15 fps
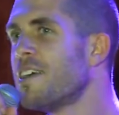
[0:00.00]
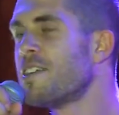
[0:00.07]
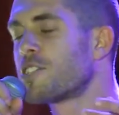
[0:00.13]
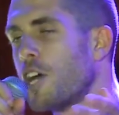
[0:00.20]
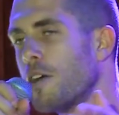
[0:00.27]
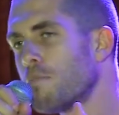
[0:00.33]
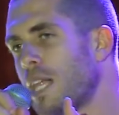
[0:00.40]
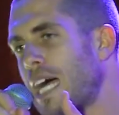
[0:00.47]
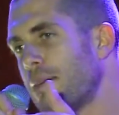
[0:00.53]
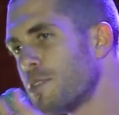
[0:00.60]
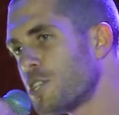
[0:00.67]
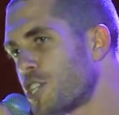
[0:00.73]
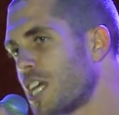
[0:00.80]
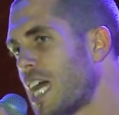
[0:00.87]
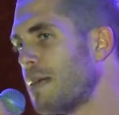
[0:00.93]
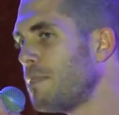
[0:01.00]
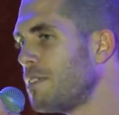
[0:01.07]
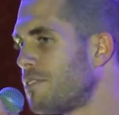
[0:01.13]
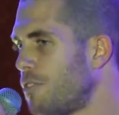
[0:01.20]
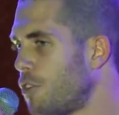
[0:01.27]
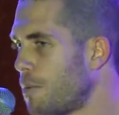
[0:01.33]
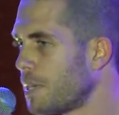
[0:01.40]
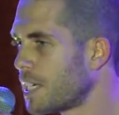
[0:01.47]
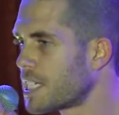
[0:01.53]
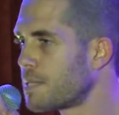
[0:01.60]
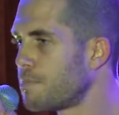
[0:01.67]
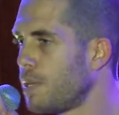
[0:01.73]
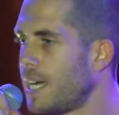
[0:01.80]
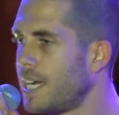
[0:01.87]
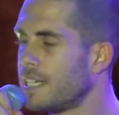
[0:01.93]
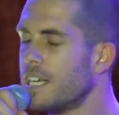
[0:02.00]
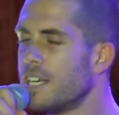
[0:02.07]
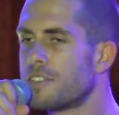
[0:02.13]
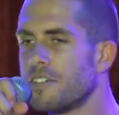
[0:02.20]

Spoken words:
Don't blame and shame, inform and explain.